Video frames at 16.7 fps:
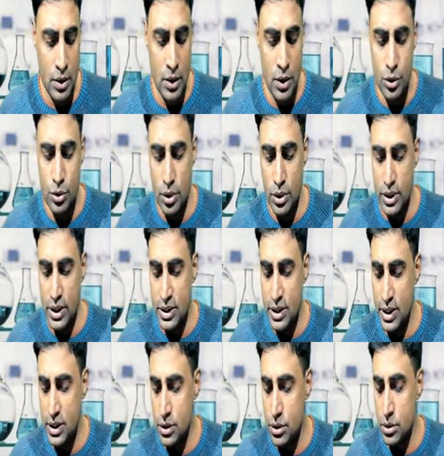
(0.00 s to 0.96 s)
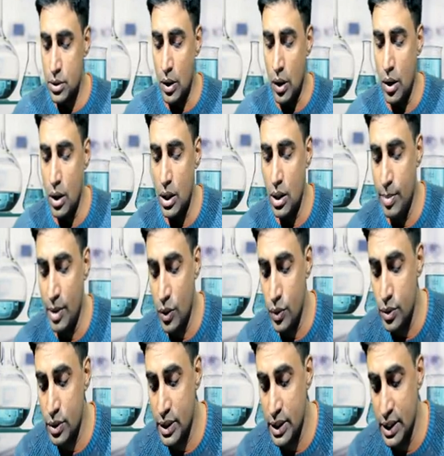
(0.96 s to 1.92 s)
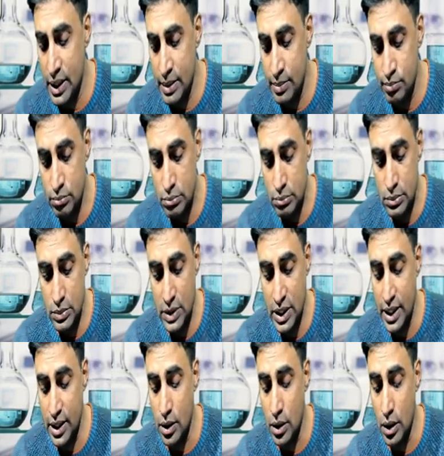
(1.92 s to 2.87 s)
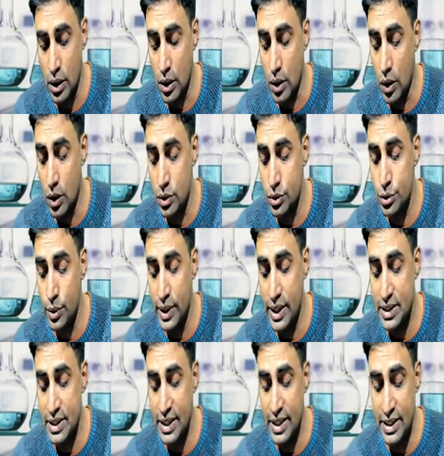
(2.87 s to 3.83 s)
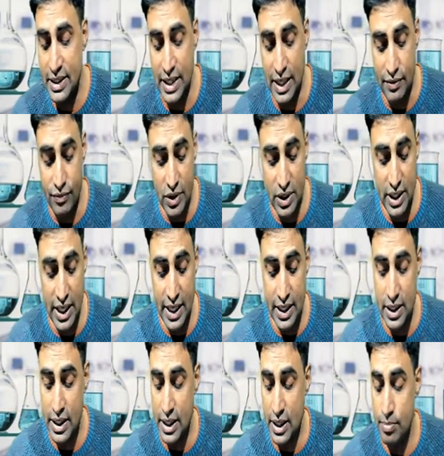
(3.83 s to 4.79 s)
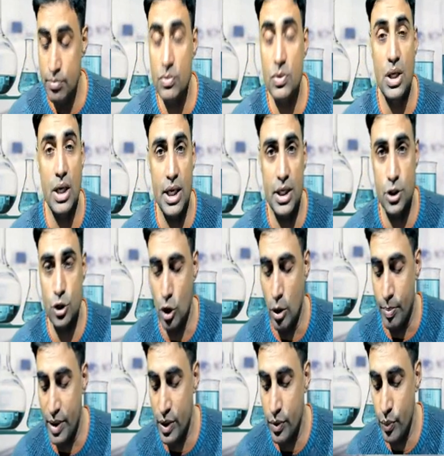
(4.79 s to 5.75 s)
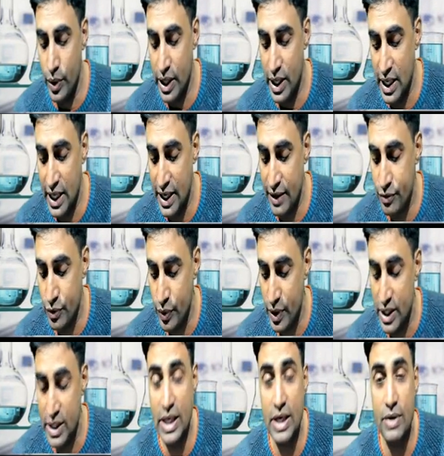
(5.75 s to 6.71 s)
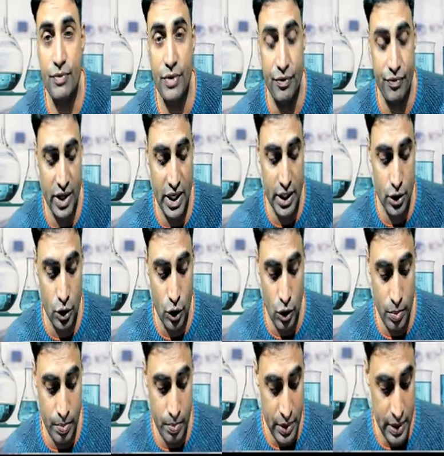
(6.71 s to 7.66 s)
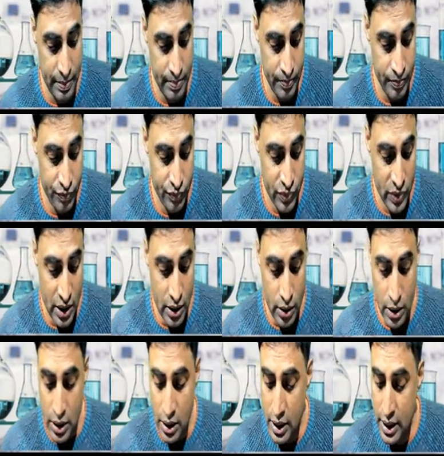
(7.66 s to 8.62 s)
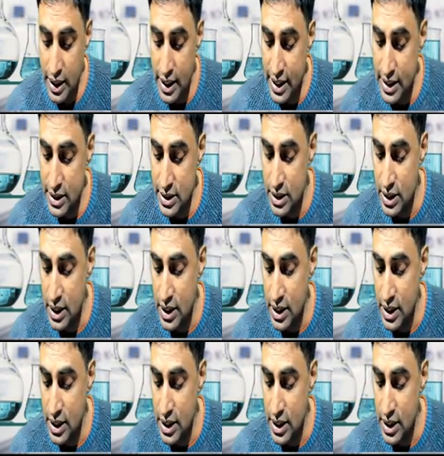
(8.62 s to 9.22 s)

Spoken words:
So this is all about their oxo acids. After that, the last topic we are left with in 15th group is